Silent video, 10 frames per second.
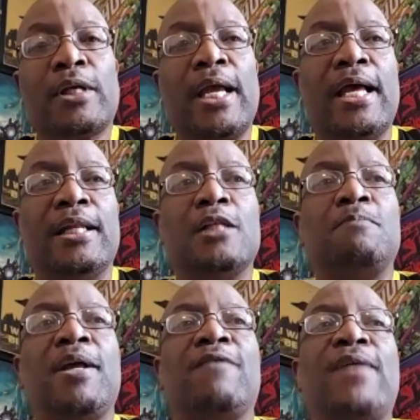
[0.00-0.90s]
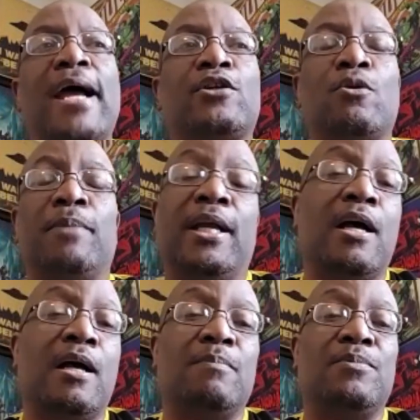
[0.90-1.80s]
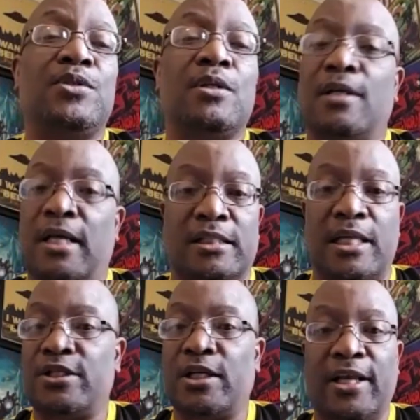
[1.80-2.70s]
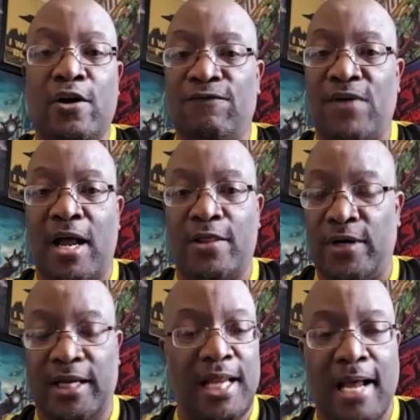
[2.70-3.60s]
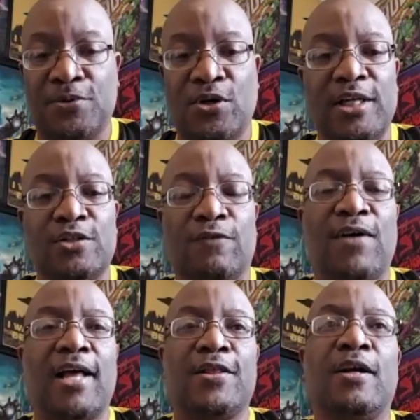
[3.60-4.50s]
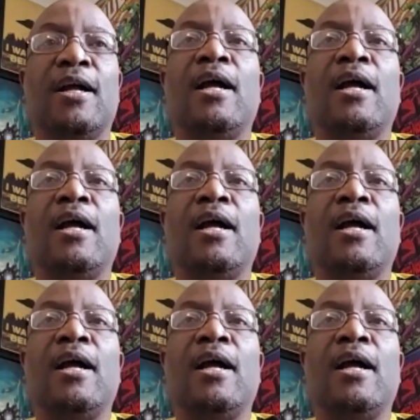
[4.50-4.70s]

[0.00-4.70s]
And this benefactor becomes essentially her father. He adopts her, he's her father.